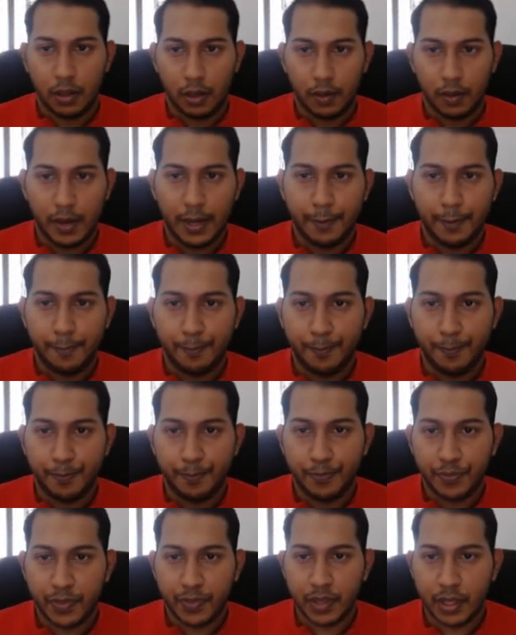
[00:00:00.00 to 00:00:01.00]
Alright,
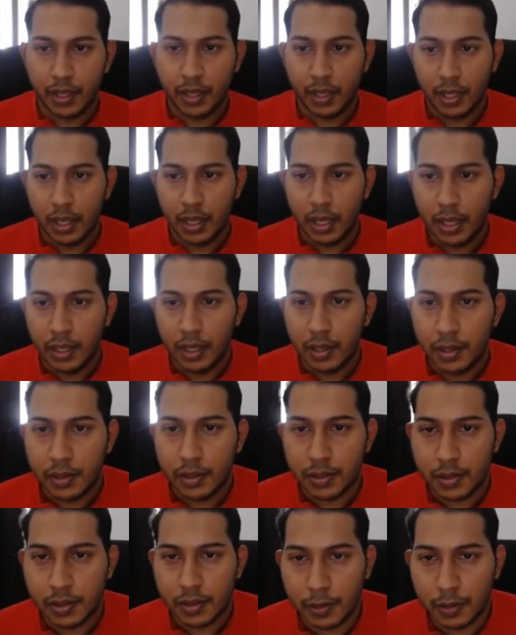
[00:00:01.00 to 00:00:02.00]

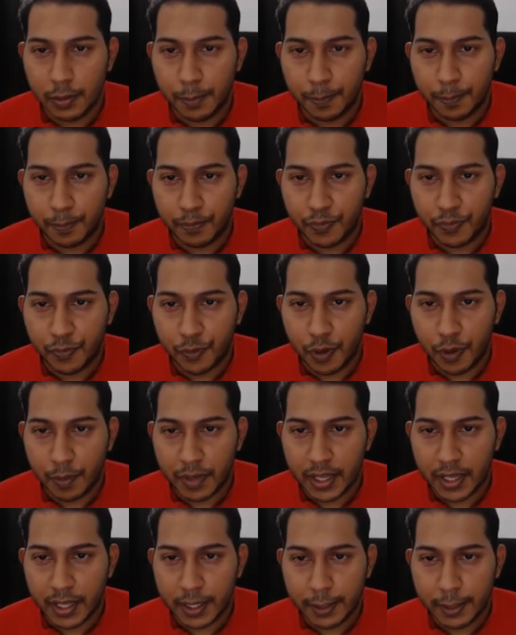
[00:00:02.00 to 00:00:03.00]
so from
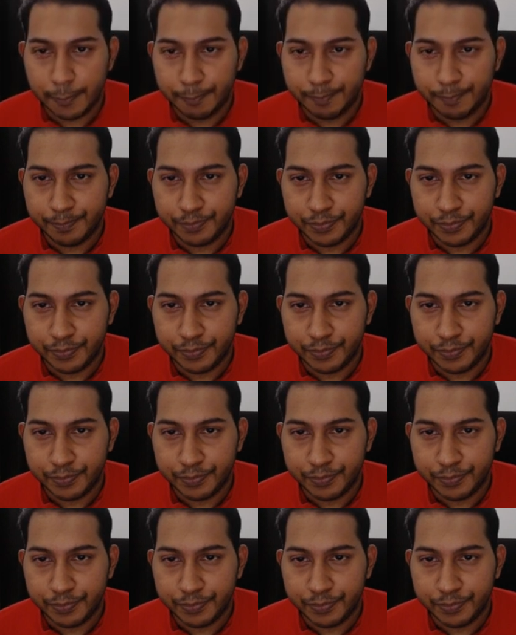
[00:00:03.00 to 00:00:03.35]
here,